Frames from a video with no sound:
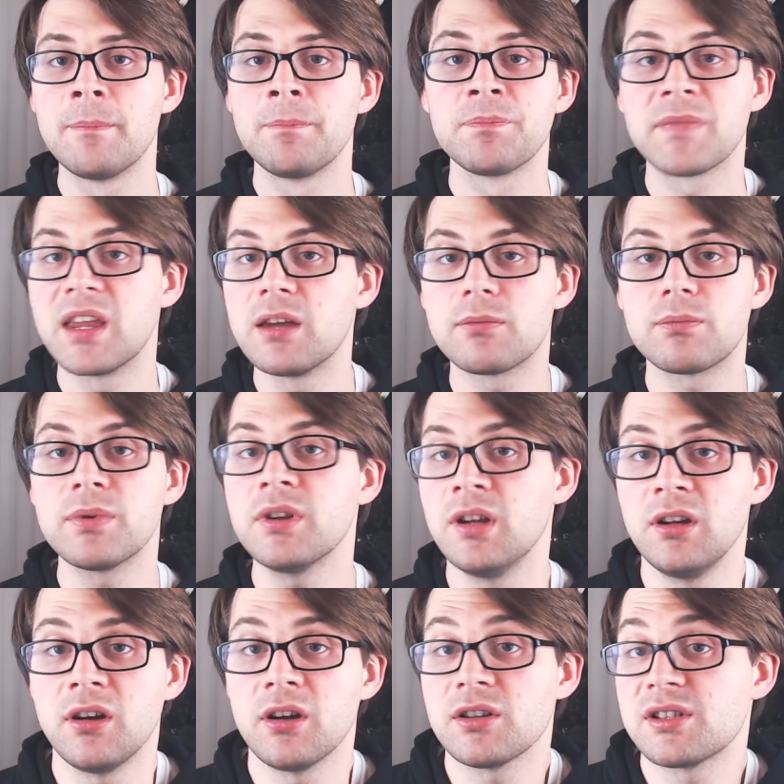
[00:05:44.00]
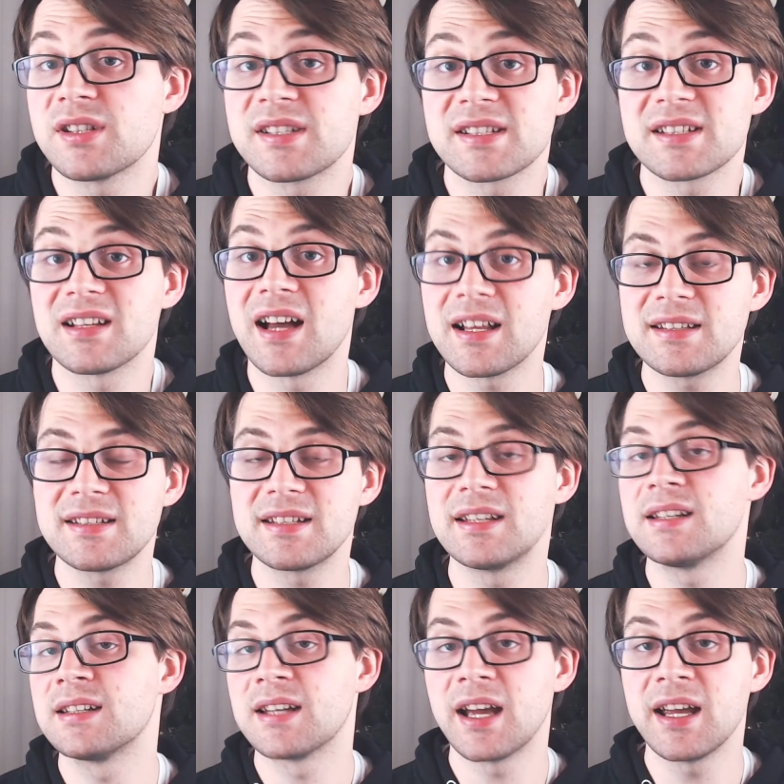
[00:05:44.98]
it really all just slots in
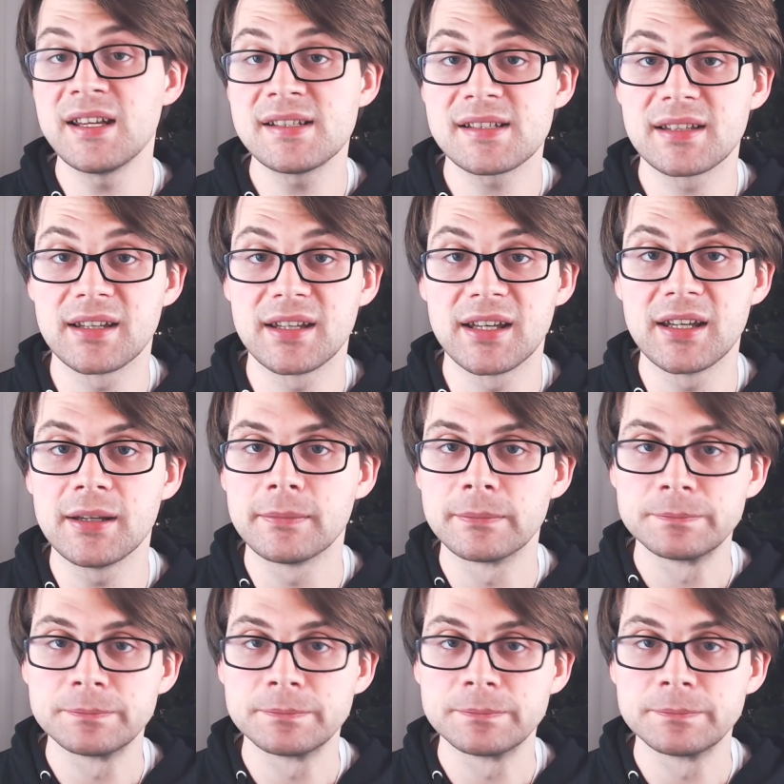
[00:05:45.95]
nicely